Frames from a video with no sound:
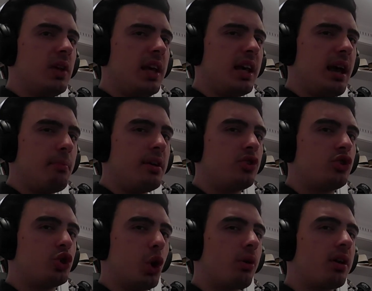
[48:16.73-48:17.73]
He can be
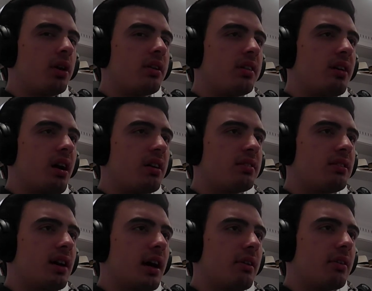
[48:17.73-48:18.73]
jokingly
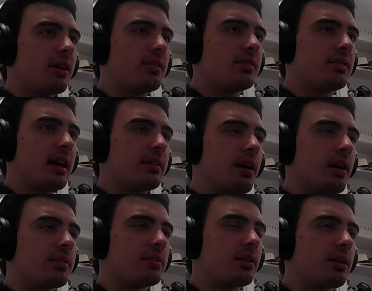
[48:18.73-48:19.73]
toxic. I don't think he's that
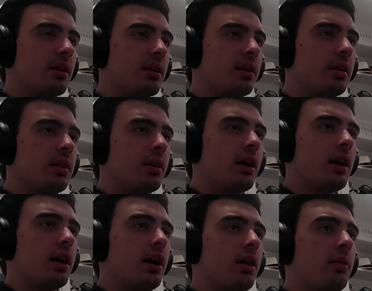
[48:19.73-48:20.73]
toxic.
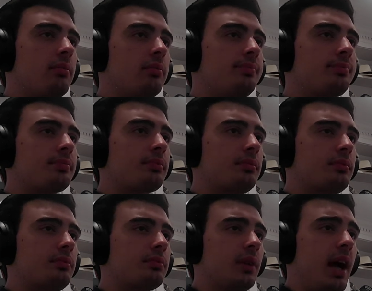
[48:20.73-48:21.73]
Um,
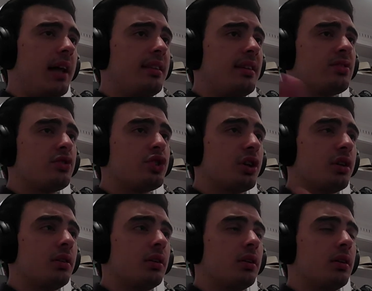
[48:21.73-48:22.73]
I think he's
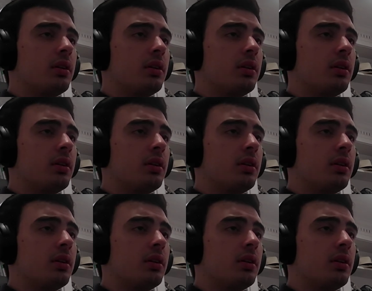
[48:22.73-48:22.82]
chill.